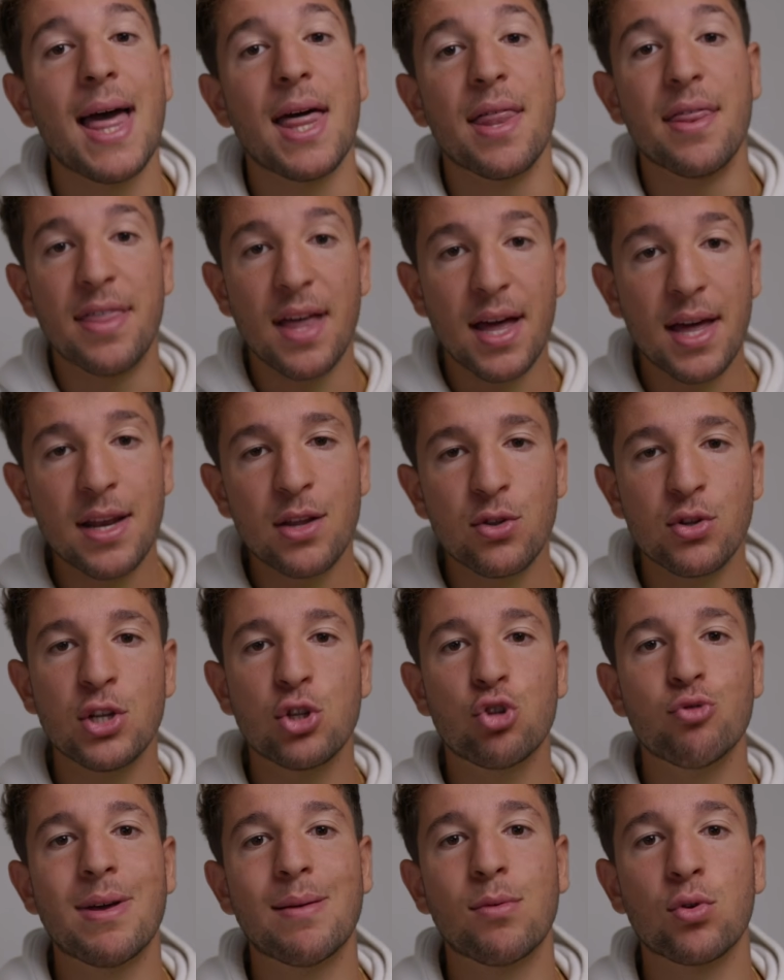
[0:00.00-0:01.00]
Then you need
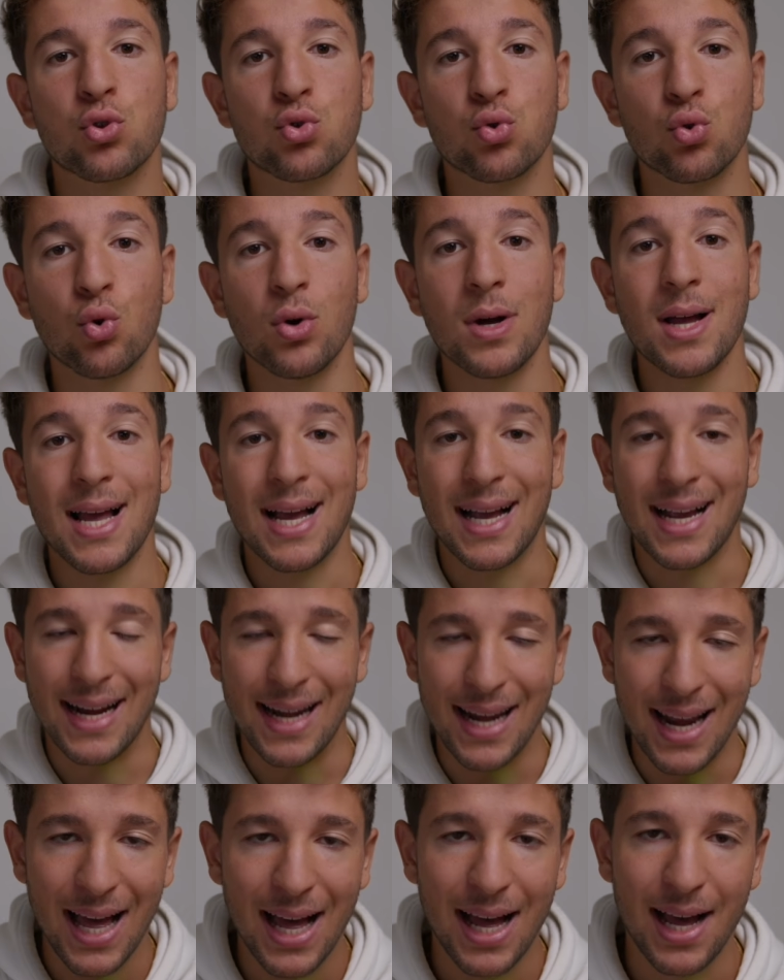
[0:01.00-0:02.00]
to be able to
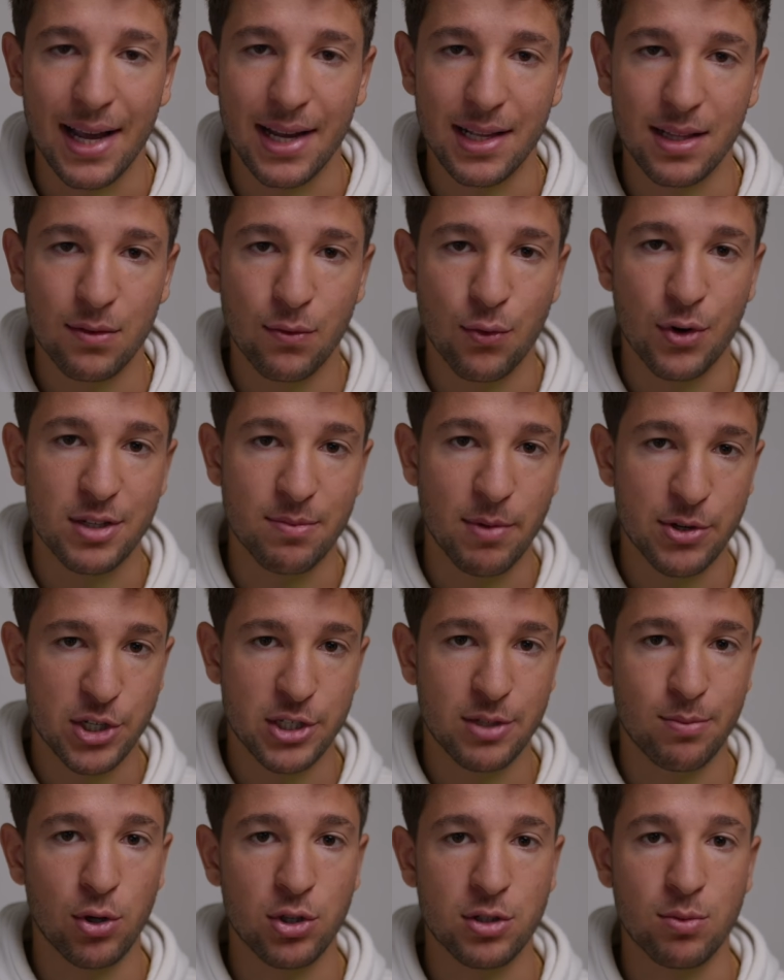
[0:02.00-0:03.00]
glide for as much
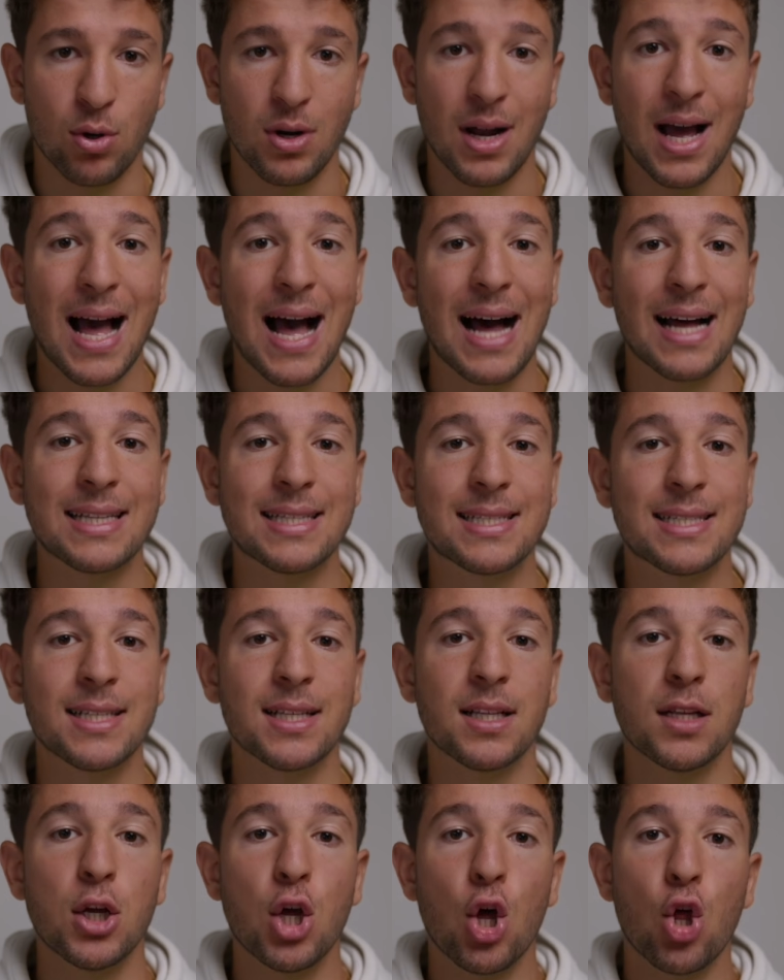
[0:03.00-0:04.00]
as possible
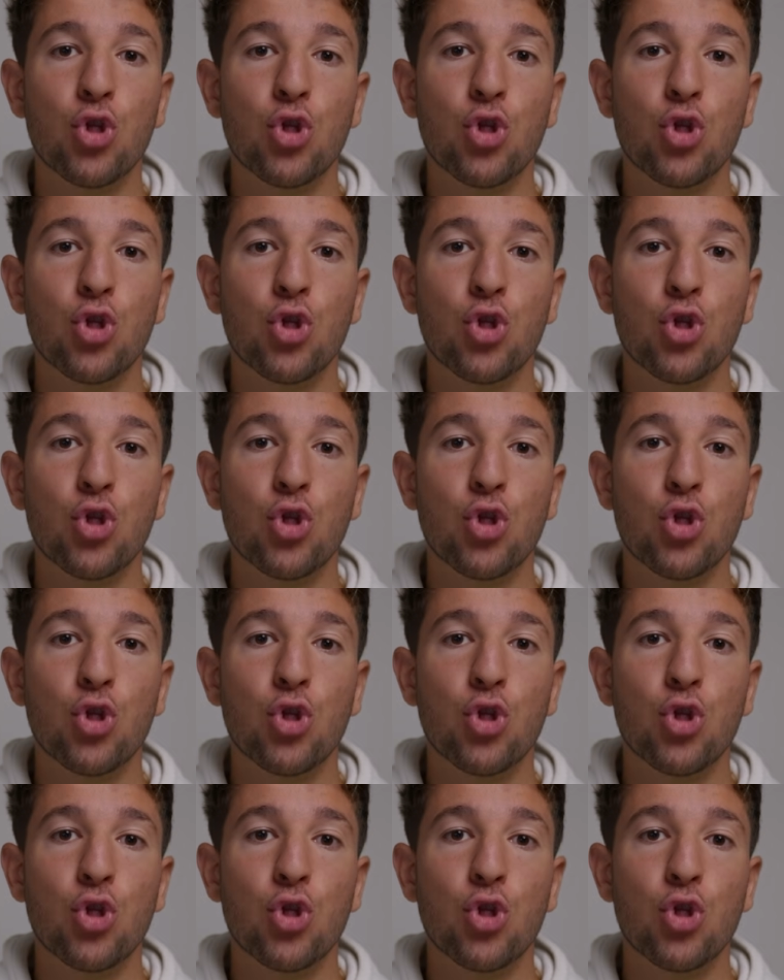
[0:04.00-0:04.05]
until